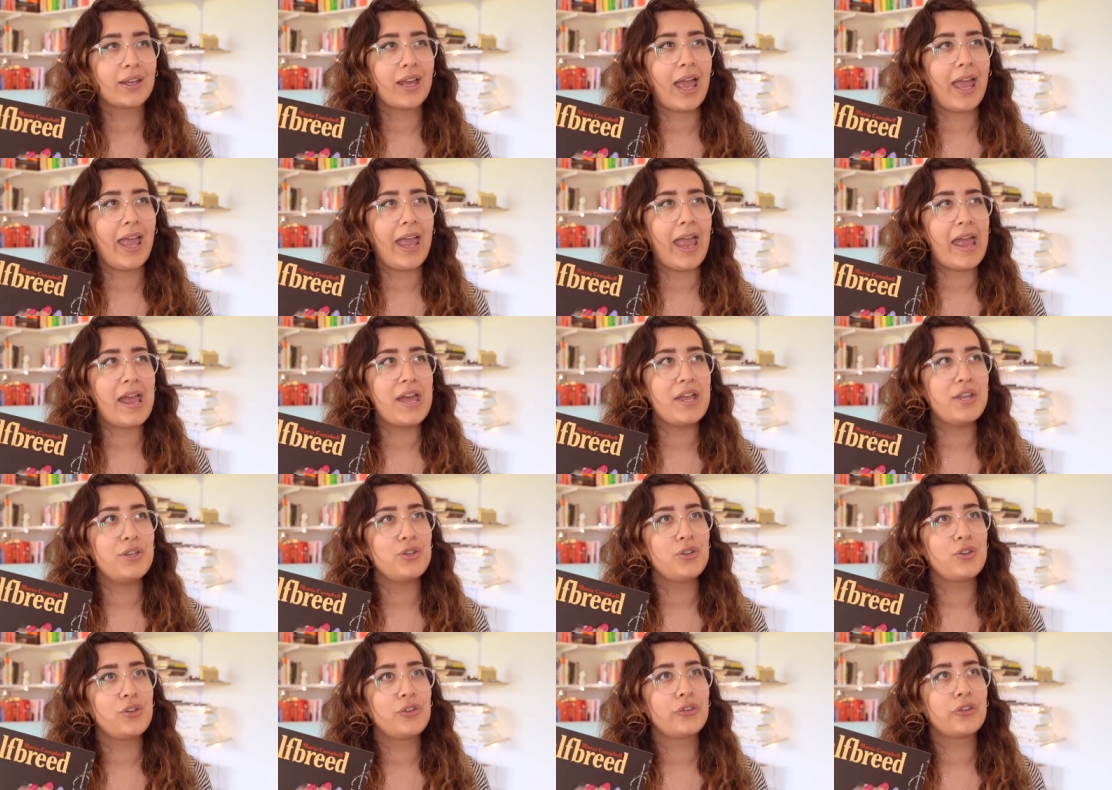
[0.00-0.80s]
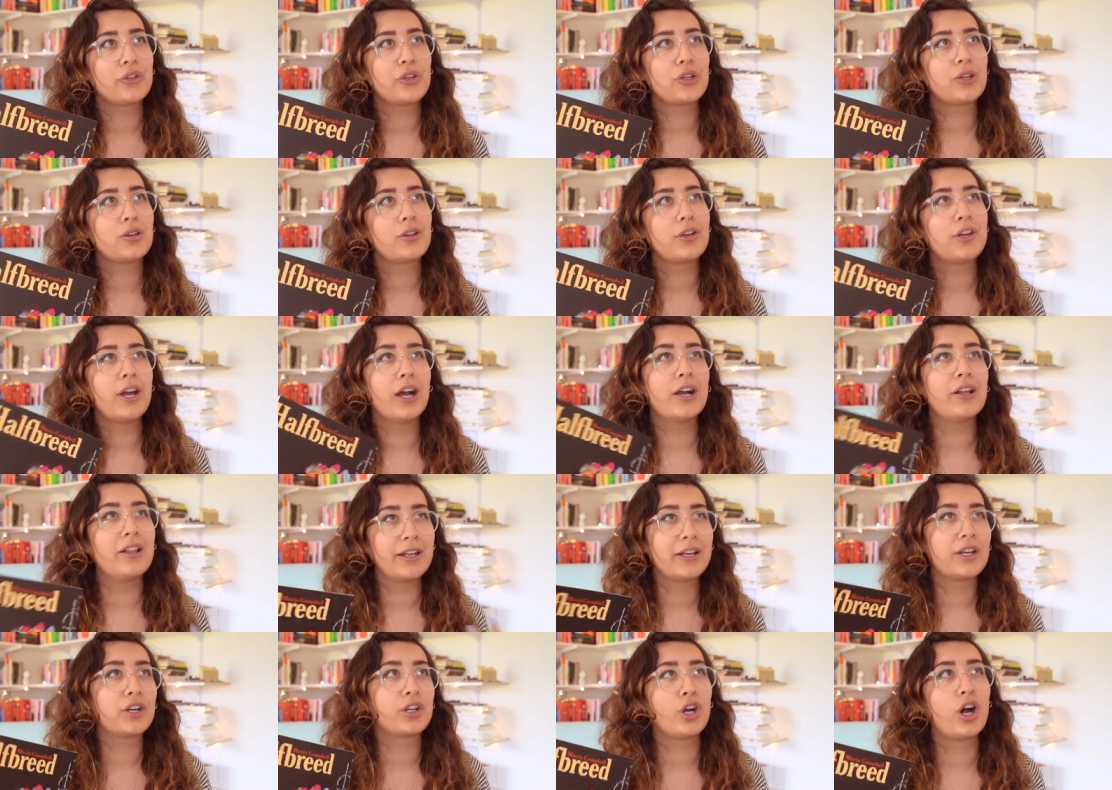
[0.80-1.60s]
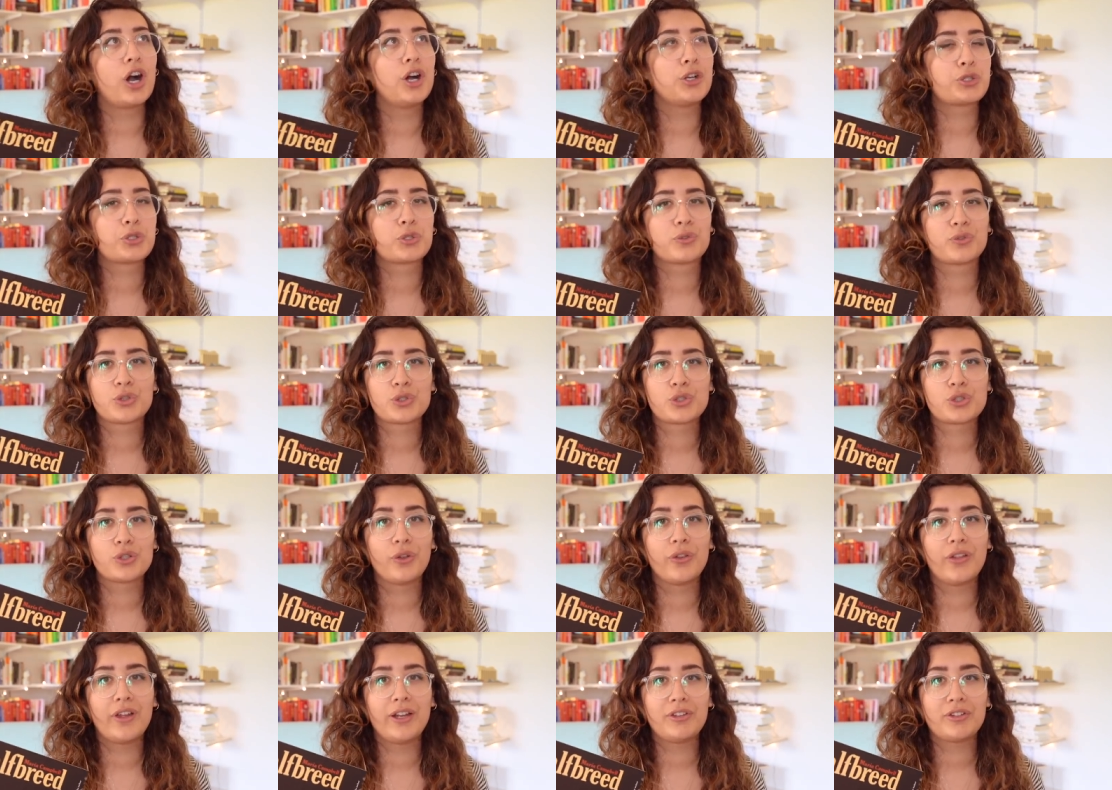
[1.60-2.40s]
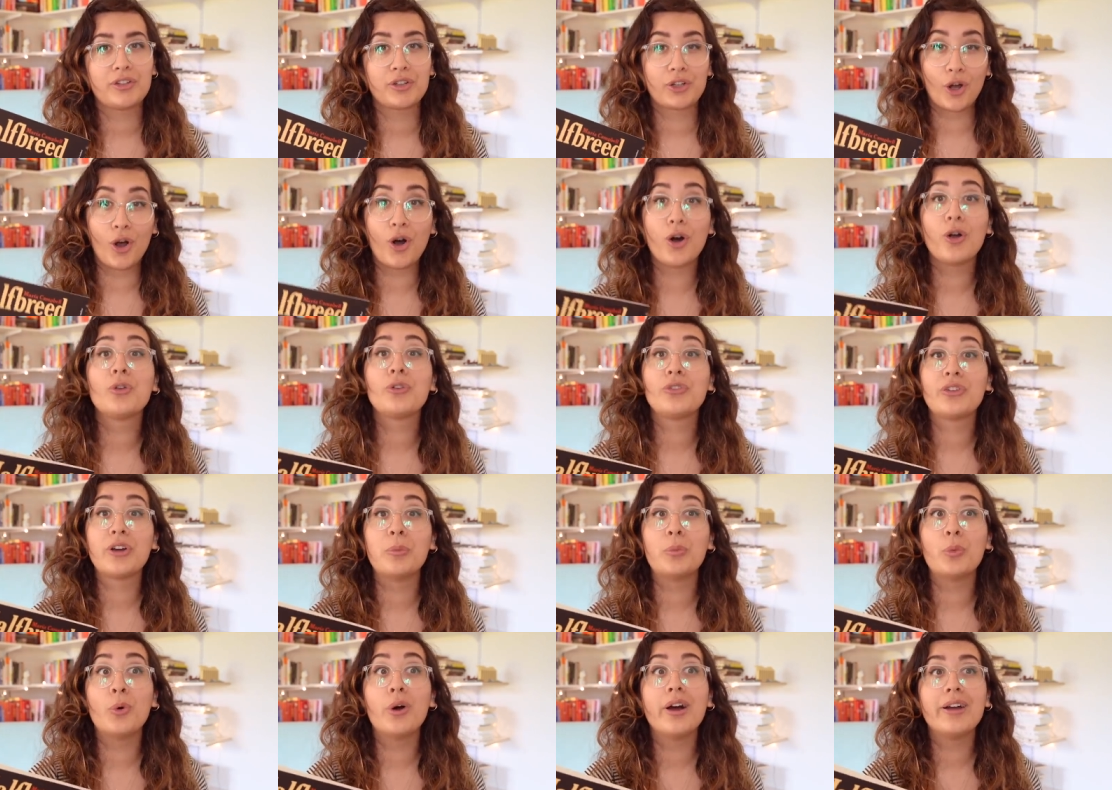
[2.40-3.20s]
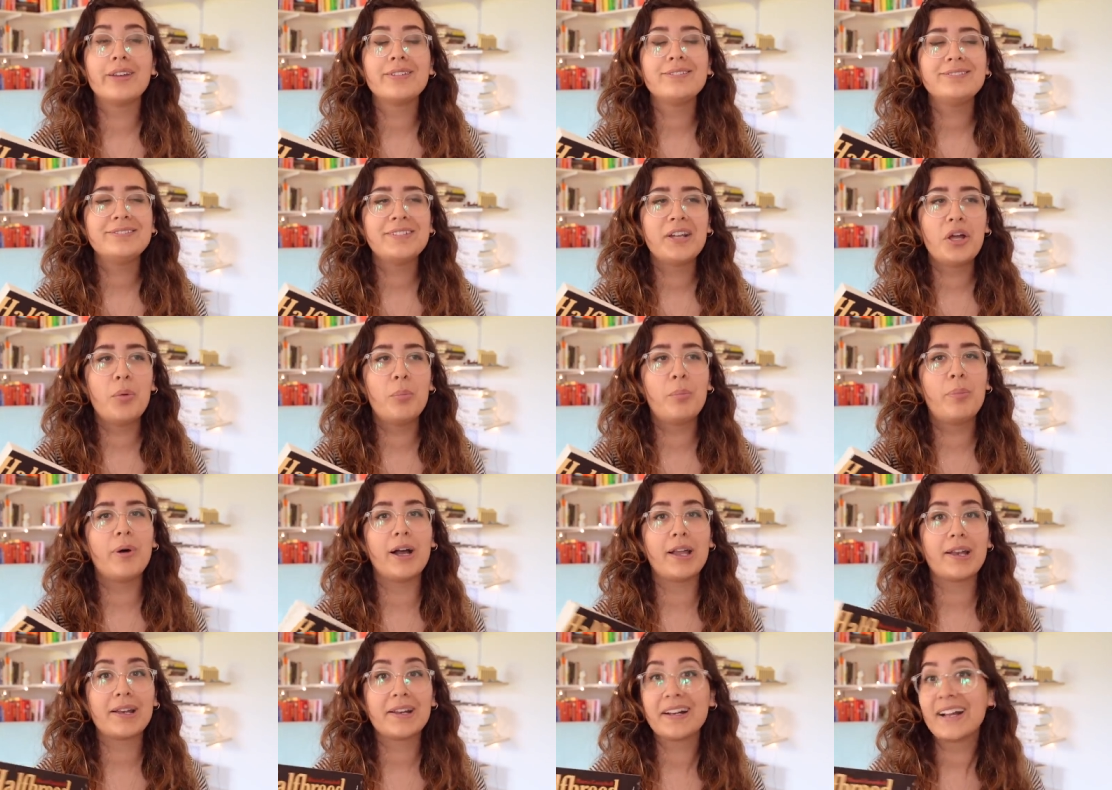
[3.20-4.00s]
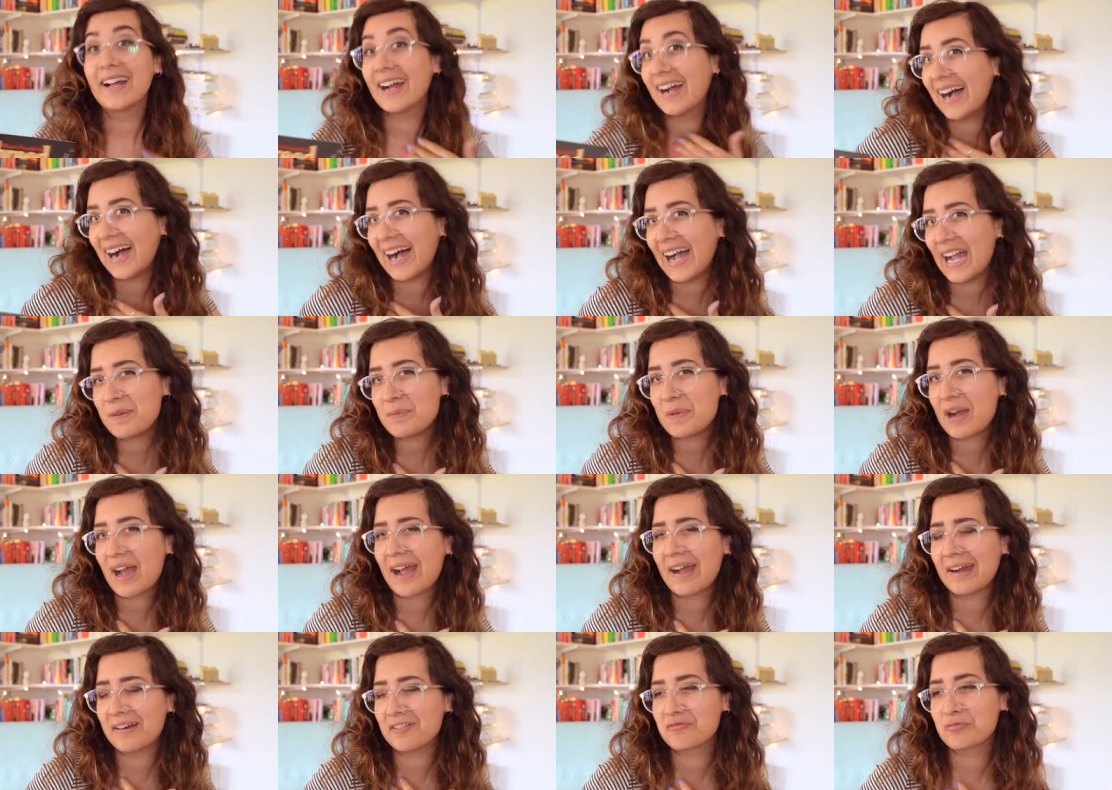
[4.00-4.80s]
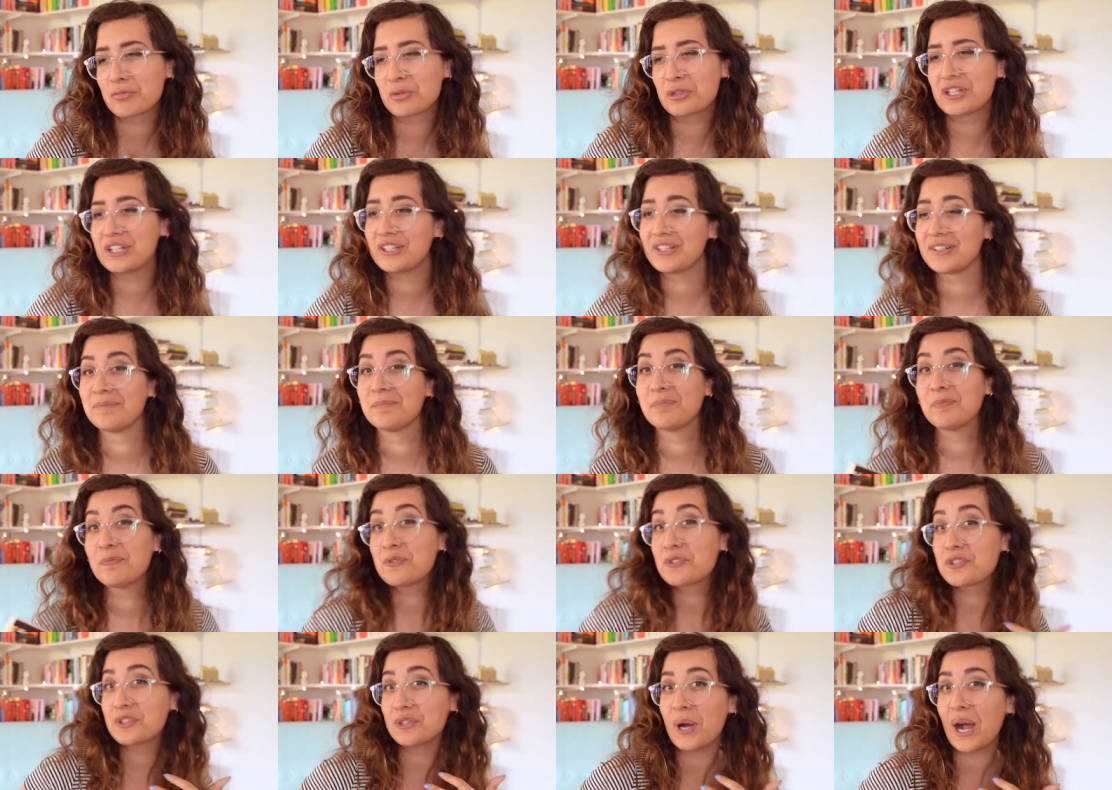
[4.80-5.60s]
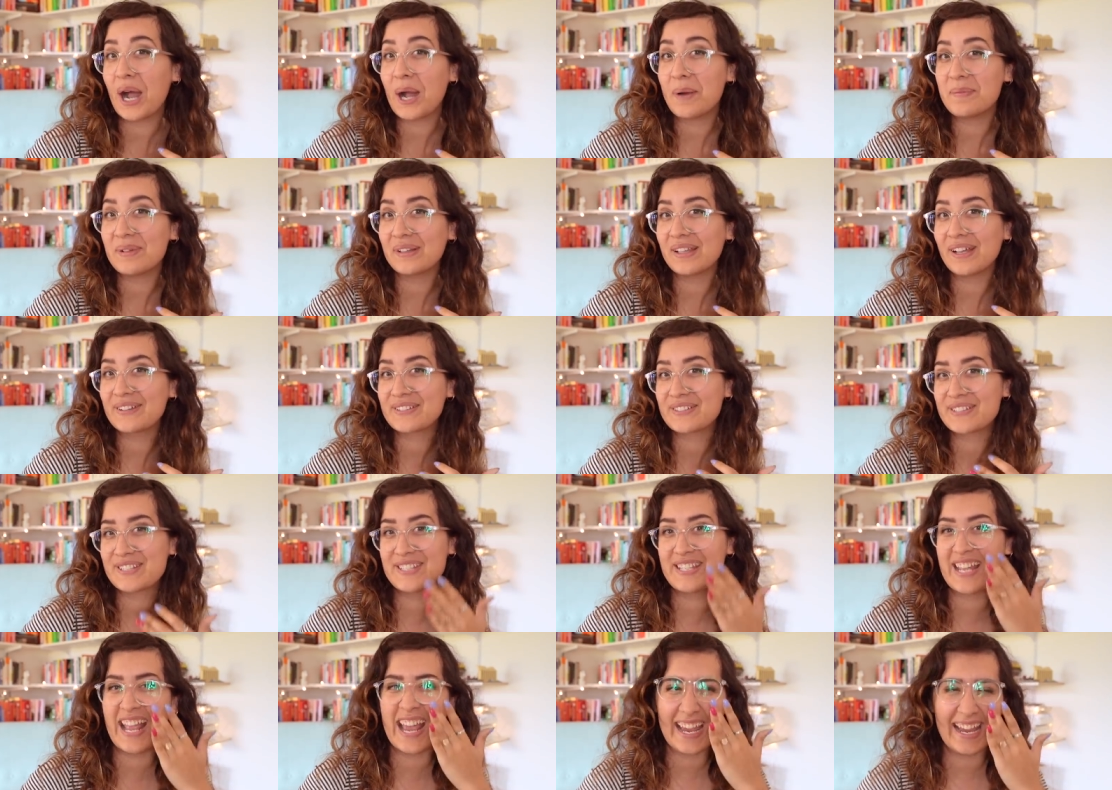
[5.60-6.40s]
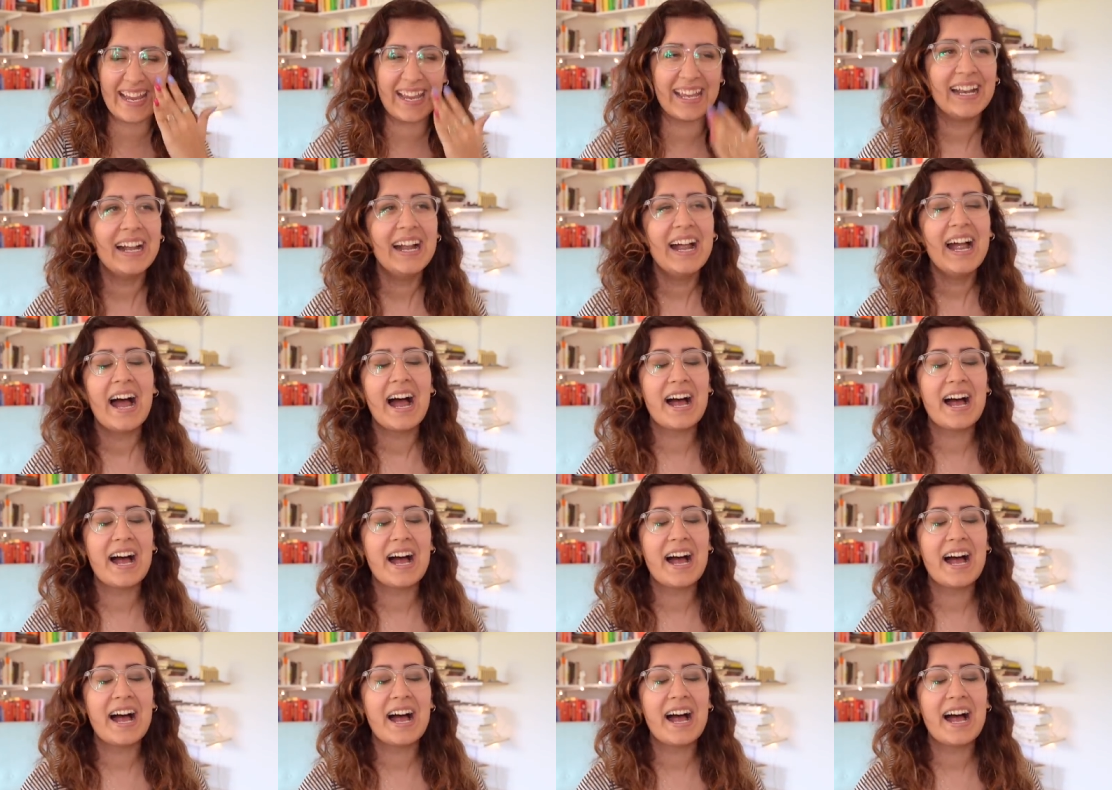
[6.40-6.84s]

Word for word: and uh, like a controversial thing to call someone, but I'm a half-breed, so I'm allowed to say it.